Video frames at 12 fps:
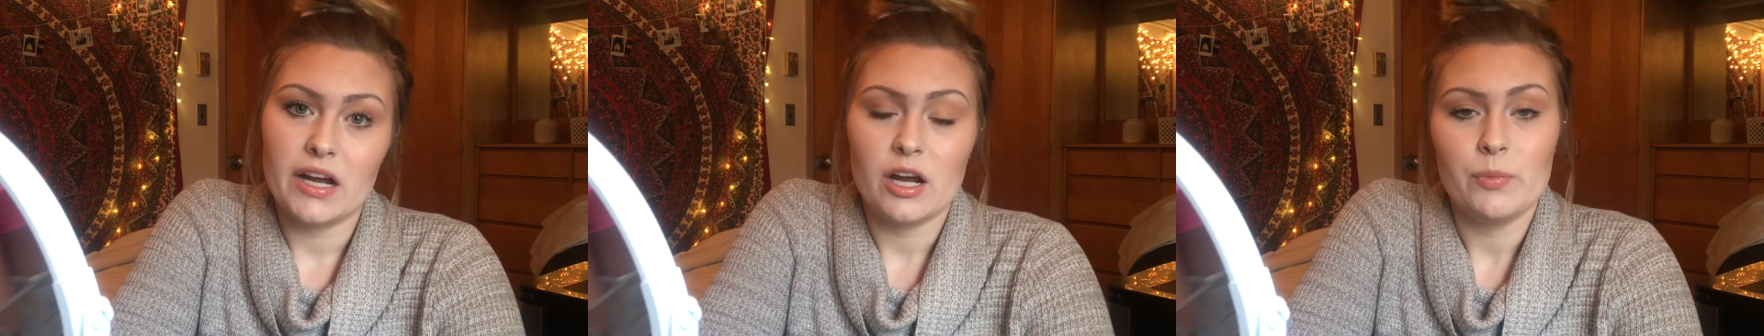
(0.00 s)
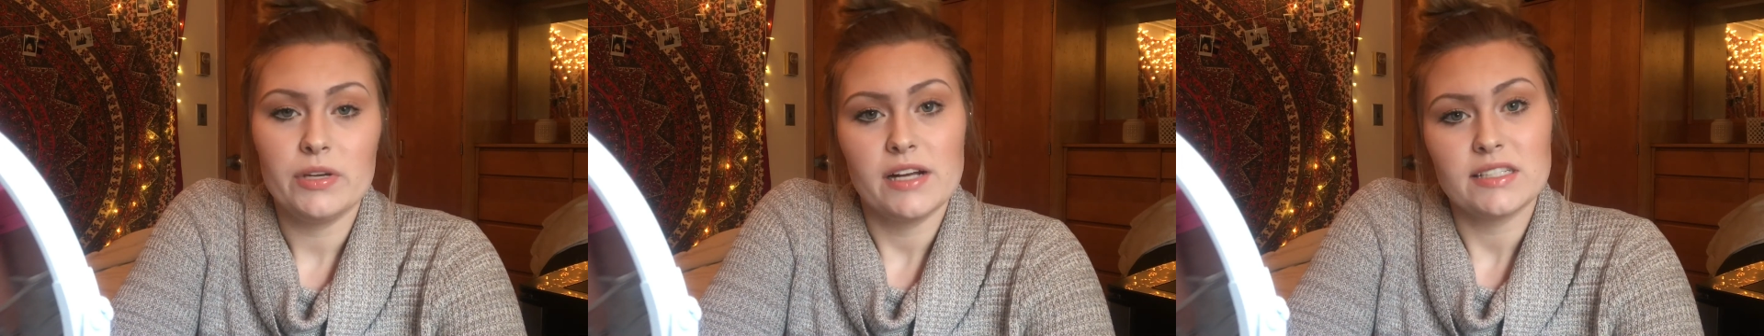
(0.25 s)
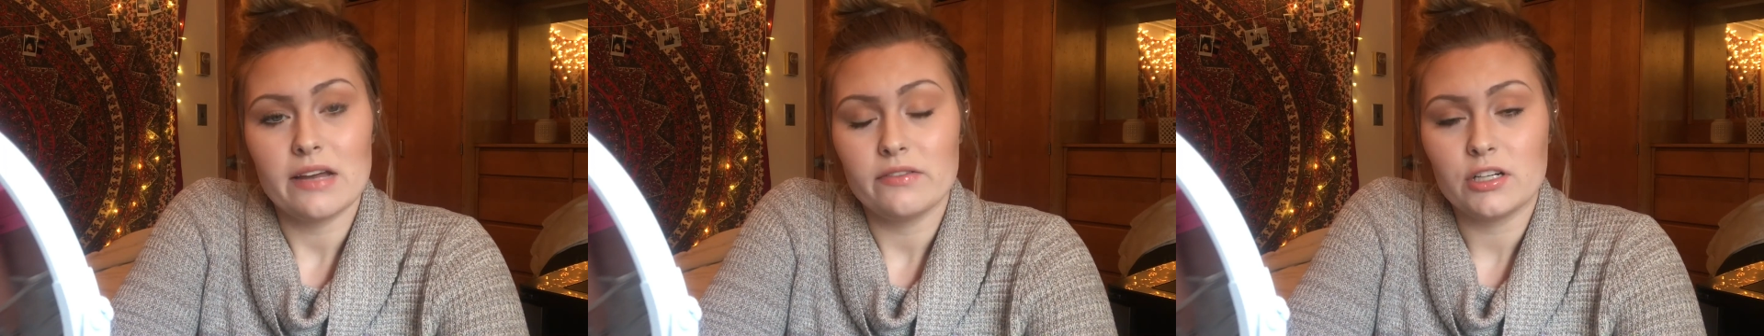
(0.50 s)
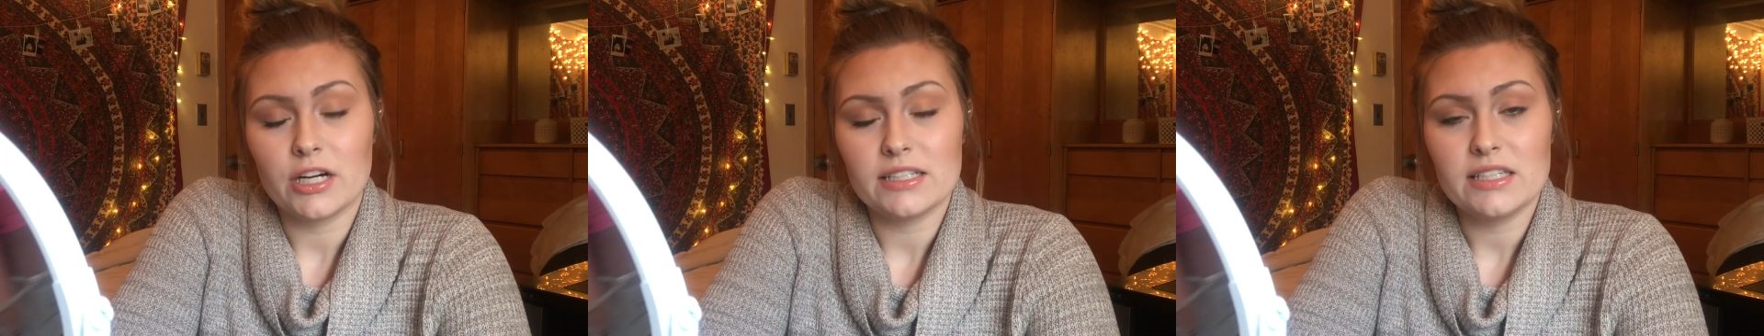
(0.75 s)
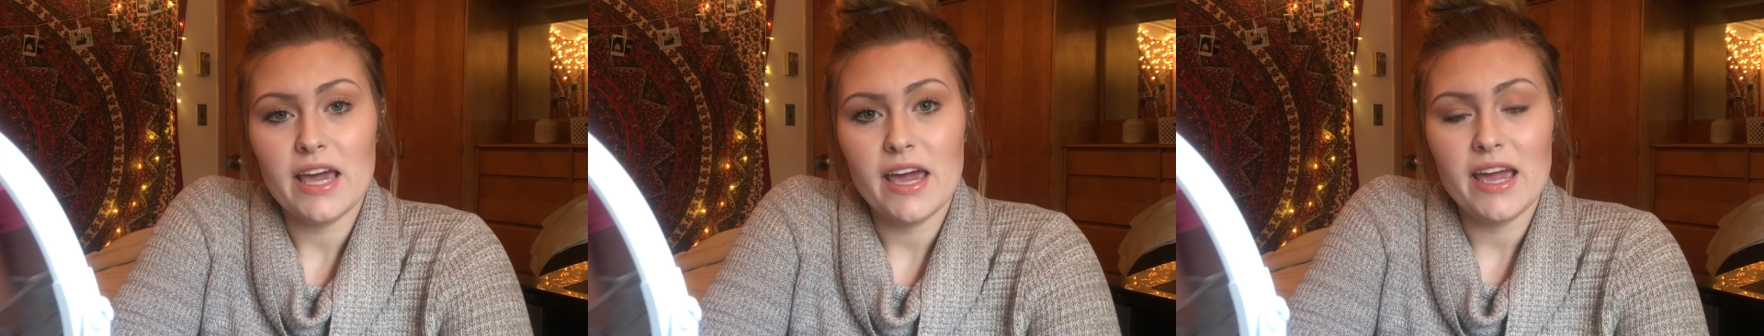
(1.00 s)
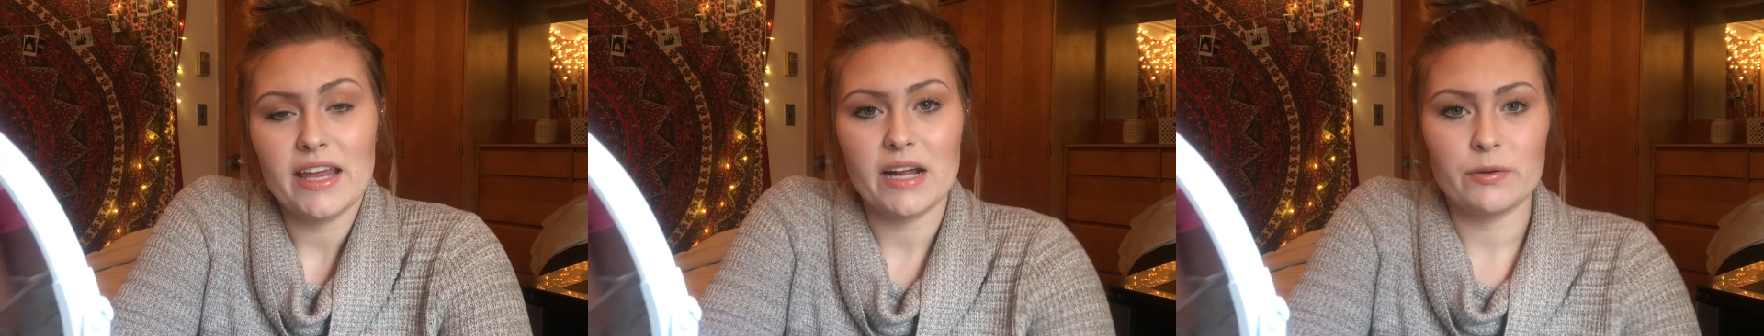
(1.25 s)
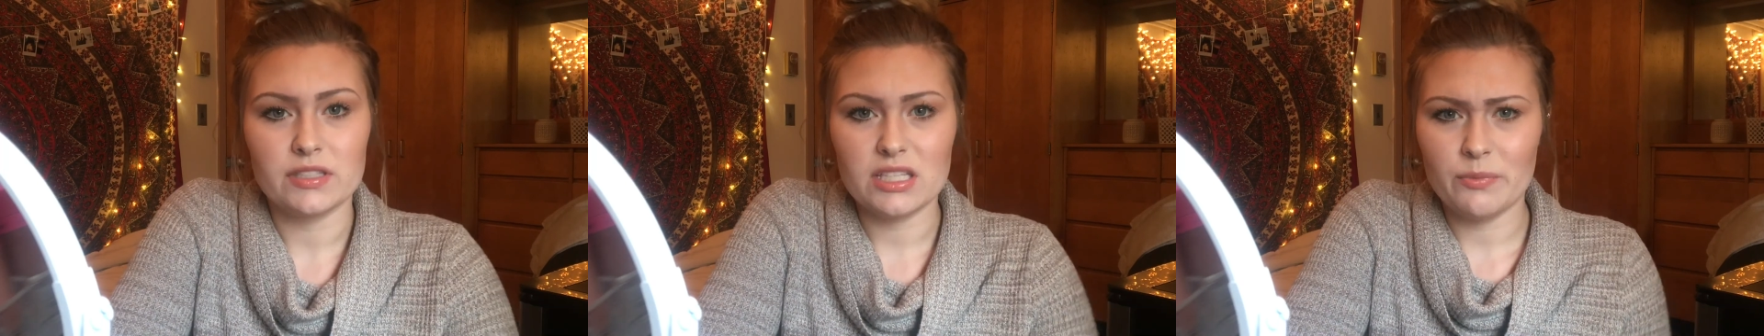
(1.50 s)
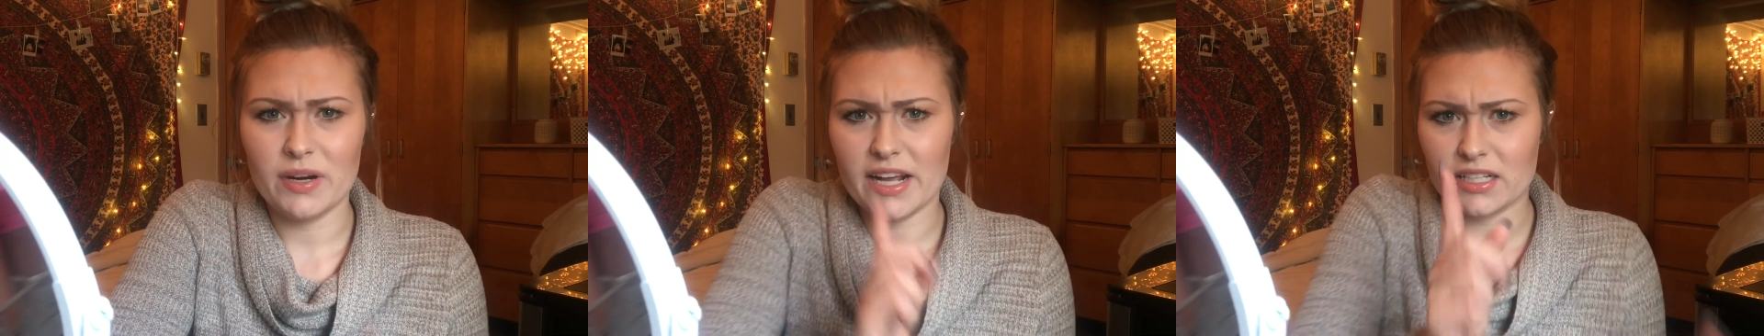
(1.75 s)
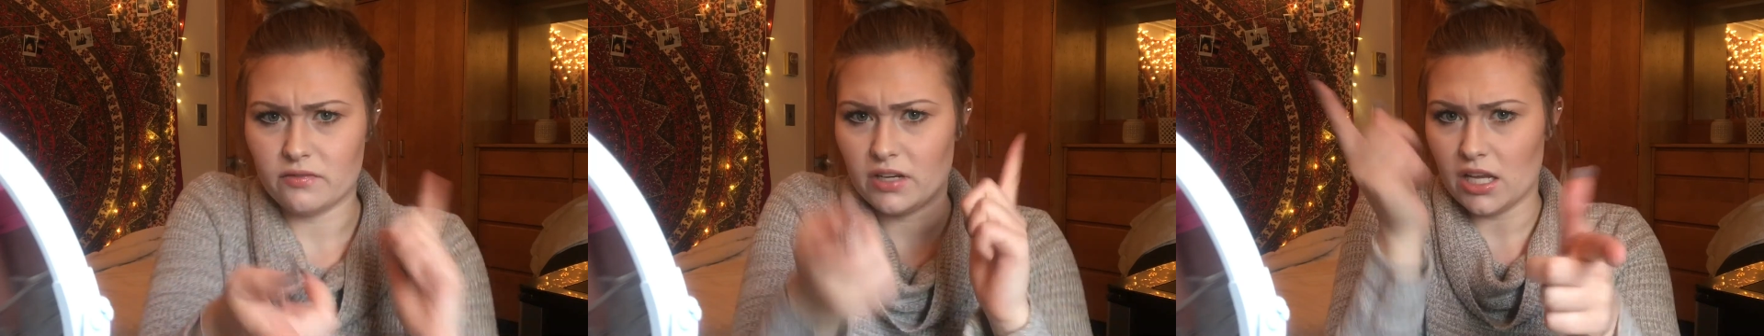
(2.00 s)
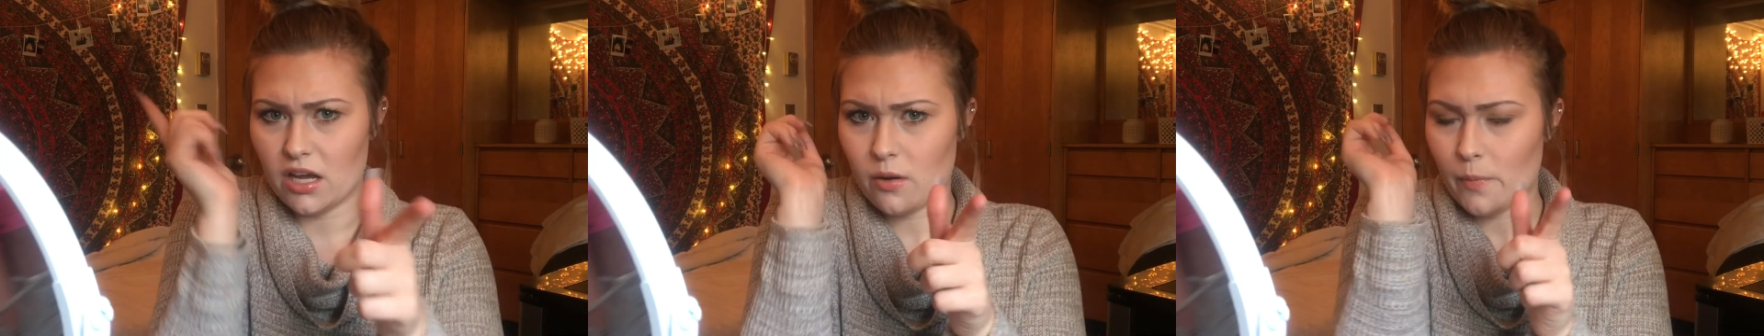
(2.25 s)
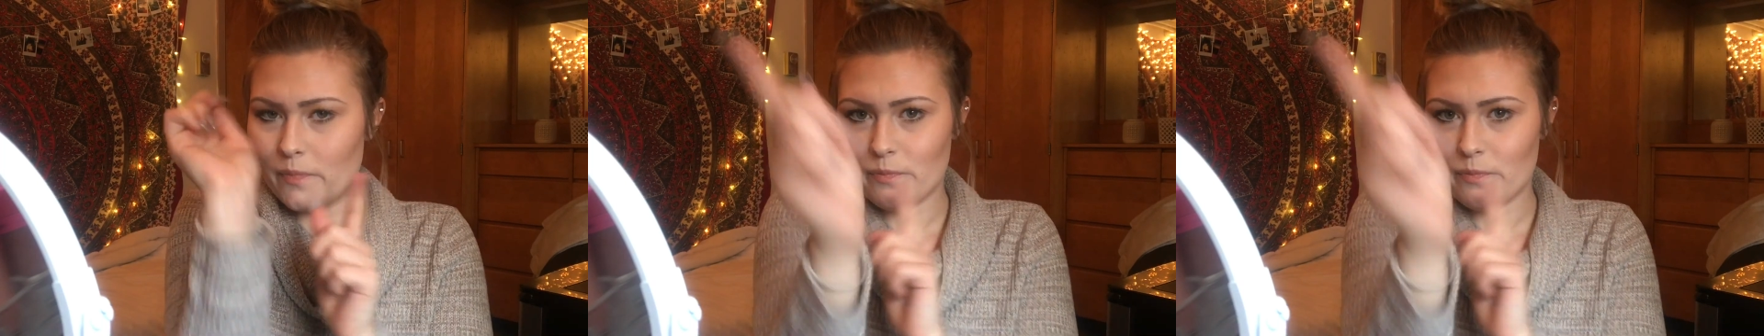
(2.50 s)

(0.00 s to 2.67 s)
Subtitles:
I hope you guys have a great day, and I will see you in my next video.